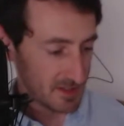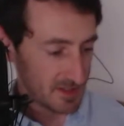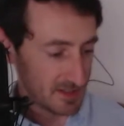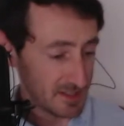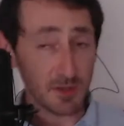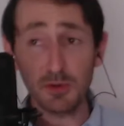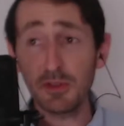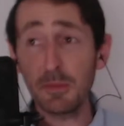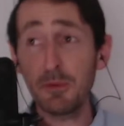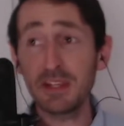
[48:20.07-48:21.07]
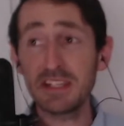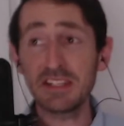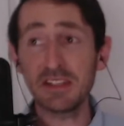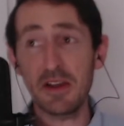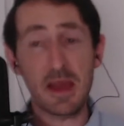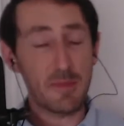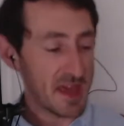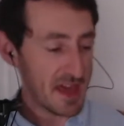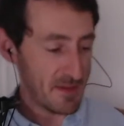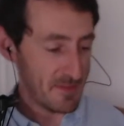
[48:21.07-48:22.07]
It's called the British
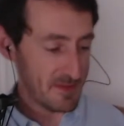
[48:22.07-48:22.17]
IBM.